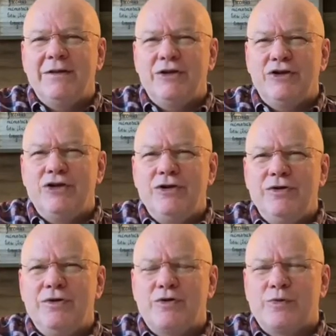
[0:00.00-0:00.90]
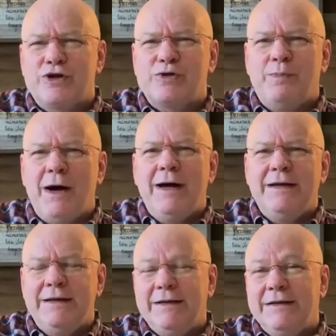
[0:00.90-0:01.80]
the Jews
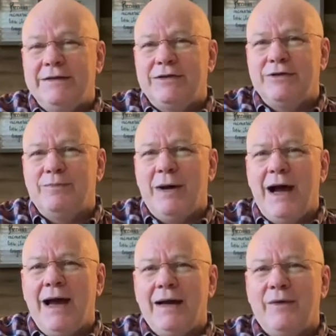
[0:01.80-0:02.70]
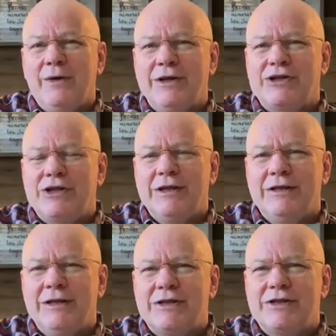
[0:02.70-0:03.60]
responded to Pilate when he said
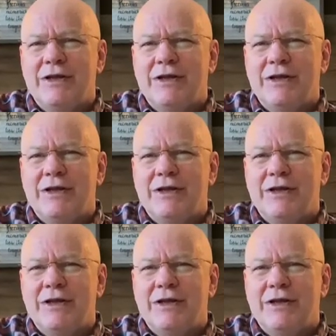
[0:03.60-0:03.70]
this,